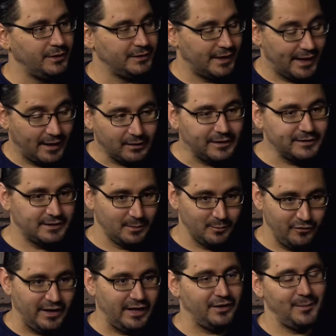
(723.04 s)
and then like I said, I moved
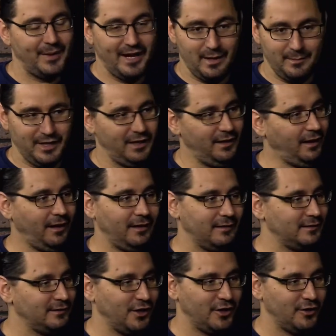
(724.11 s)
down to Miami,
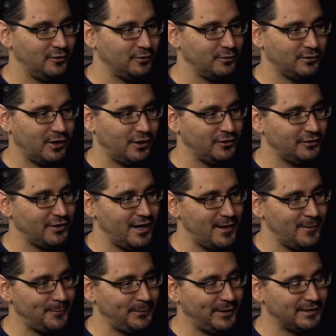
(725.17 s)
and called her
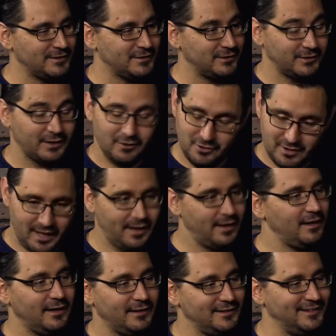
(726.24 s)
up, and she was like,
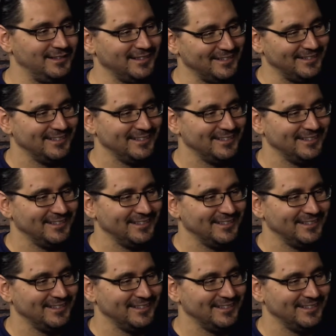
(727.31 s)
okay, and